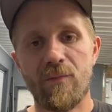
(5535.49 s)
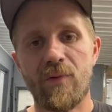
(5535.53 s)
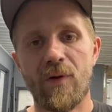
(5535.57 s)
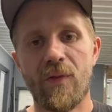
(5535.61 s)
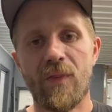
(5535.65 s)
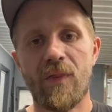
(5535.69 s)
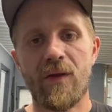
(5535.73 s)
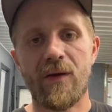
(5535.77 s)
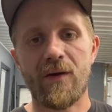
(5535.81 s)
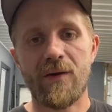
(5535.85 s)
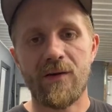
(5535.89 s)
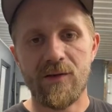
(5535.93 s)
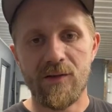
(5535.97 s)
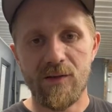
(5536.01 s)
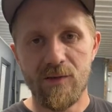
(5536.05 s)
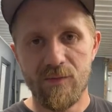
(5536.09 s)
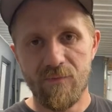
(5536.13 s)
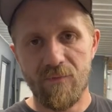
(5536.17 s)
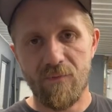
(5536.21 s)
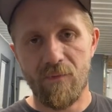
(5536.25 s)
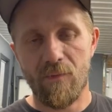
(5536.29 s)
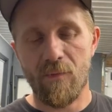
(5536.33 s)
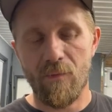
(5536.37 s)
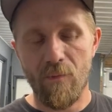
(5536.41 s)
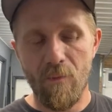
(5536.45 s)
but there's
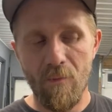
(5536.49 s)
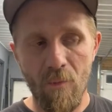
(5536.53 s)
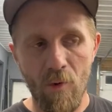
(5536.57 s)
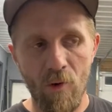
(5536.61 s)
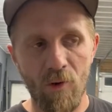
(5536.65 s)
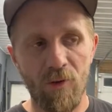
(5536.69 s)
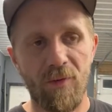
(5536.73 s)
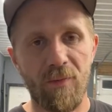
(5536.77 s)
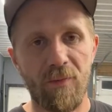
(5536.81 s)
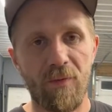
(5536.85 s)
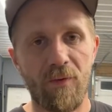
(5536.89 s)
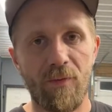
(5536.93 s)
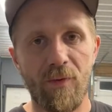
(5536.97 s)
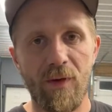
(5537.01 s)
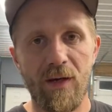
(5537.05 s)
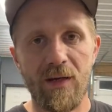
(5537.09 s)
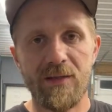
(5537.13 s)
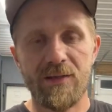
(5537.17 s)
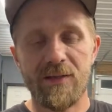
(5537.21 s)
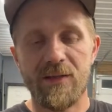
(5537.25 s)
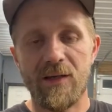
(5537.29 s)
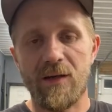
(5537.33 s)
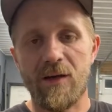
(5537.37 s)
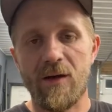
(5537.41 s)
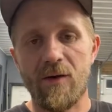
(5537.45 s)
multiple
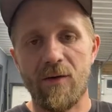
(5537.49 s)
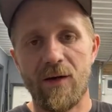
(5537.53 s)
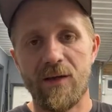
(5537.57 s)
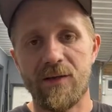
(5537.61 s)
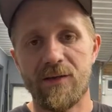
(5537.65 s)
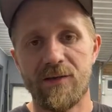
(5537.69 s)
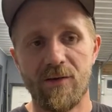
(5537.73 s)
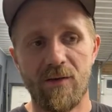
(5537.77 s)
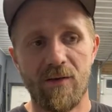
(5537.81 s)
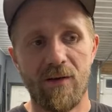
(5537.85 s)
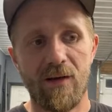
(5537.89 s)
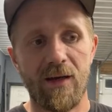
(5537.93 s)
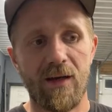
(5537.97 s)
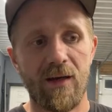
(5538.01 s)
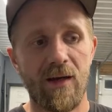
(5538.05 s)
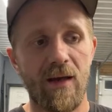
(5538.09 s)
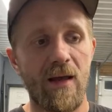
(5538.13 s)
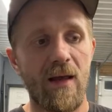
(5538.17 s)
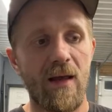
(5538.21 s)
ways to do it. So like,